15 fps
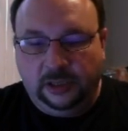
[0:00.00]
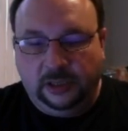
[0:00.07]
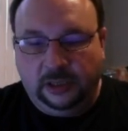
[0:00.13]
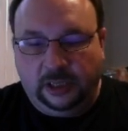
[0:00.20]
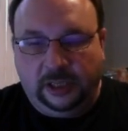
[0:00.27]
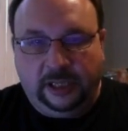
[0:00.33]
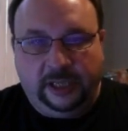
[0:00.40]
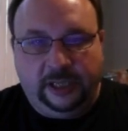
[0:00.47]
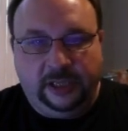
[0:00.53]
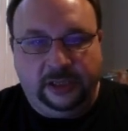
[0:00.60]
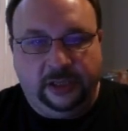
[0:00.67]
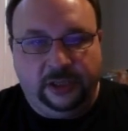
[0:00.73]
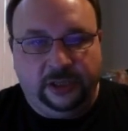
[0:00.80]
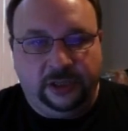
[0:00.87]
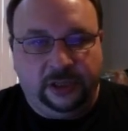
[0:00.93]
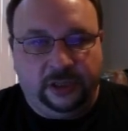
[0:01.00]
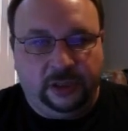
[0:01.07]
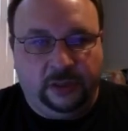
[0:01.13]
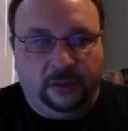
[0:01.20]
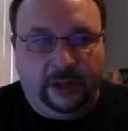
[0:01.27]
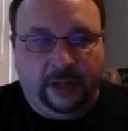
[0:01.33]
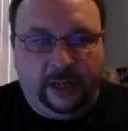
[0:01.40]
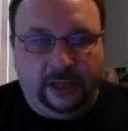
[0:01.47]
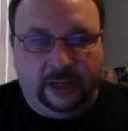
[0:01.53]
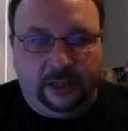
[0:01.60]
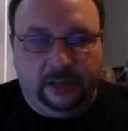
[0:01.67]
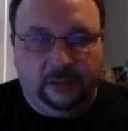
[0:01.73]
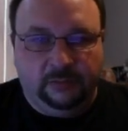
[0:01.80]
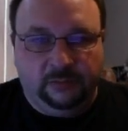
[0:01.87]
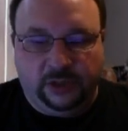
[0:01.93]
I'd like it to just go ahead
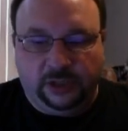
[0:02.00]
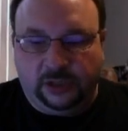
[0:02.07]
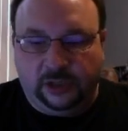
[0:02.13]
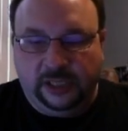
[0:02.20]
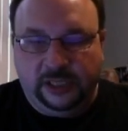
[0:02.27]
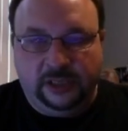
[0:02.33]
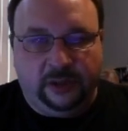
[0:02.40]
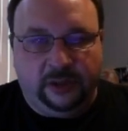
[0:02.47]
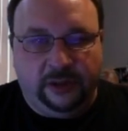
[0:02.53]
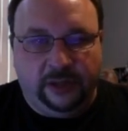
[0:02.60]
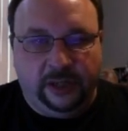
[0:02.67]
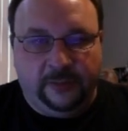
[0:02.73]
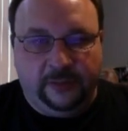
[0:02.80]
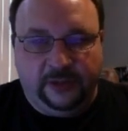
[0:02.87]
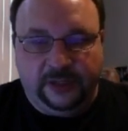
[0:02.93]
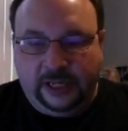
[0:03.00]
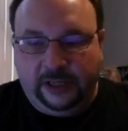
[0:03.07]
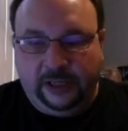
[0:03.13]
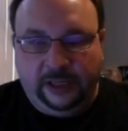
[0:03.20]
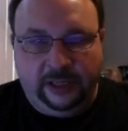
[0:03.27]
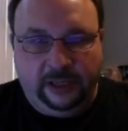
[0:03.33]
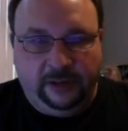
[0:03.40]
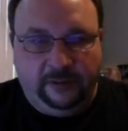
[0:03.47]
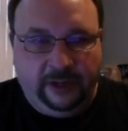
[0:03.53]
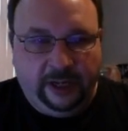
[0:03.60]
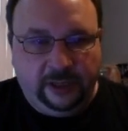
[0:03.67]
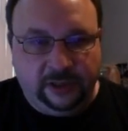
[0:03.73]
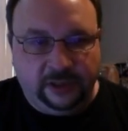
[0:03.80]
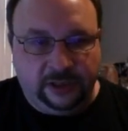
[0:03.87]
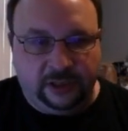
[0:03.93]
and just list all the numbers out in the
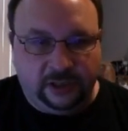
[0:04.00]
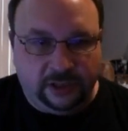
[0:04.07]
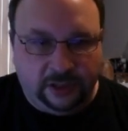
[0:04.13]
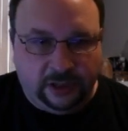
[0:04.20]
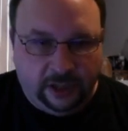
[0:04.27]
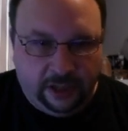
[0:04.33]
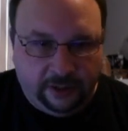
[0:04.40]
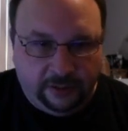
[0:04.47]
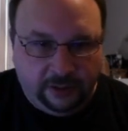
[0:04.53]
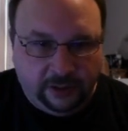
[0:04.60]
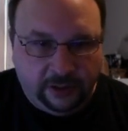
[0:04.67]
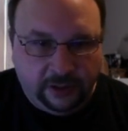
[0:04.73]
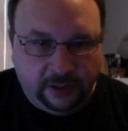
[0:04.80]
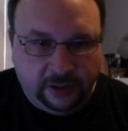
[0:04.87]
array, just to start out with.